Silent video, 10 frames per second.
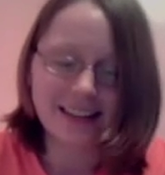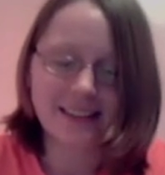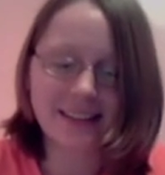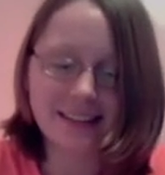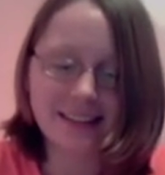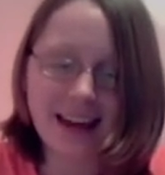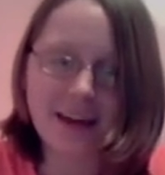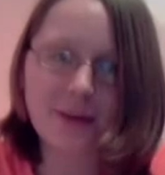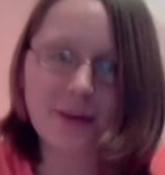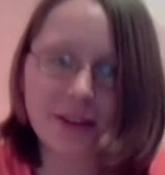This
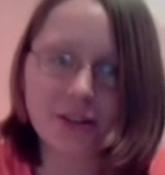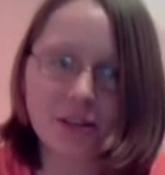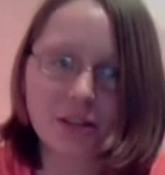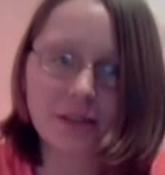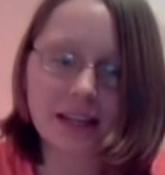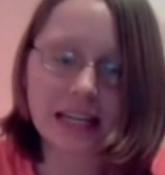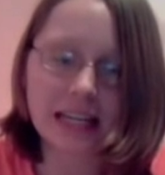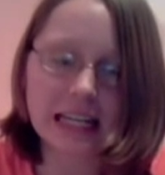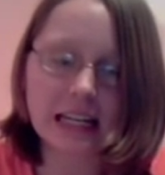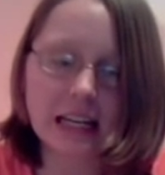game took
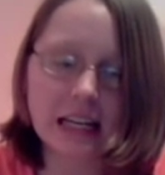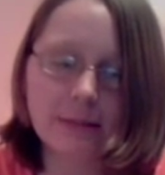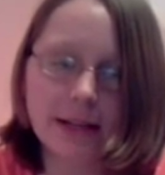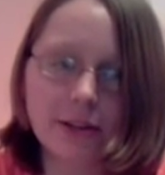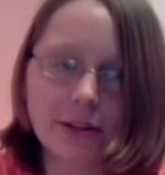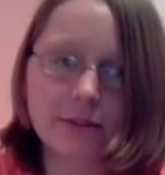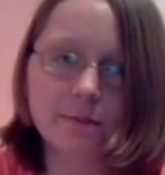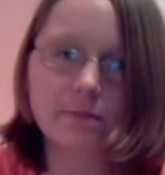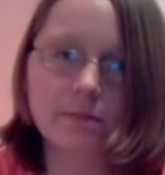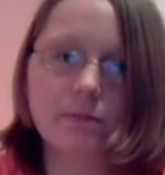me about
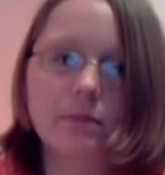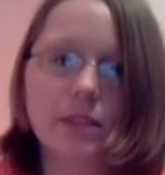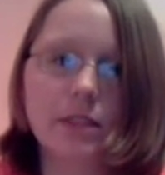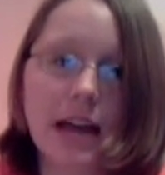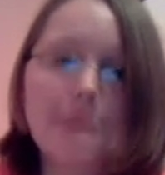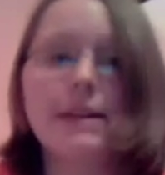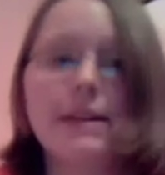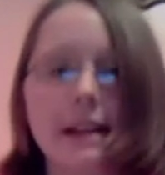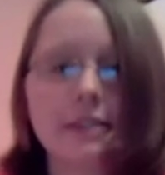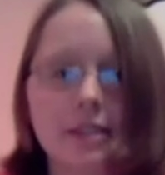10
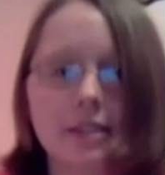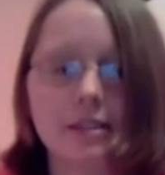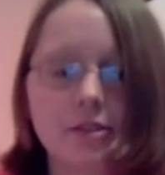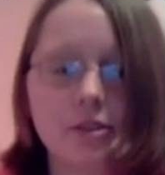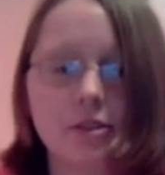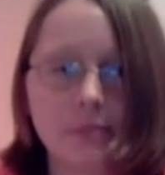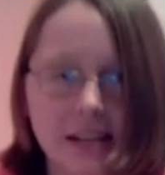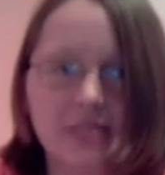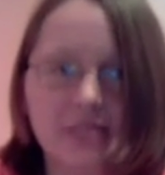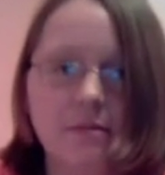minutes to
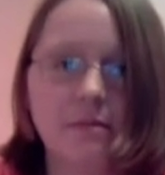beat.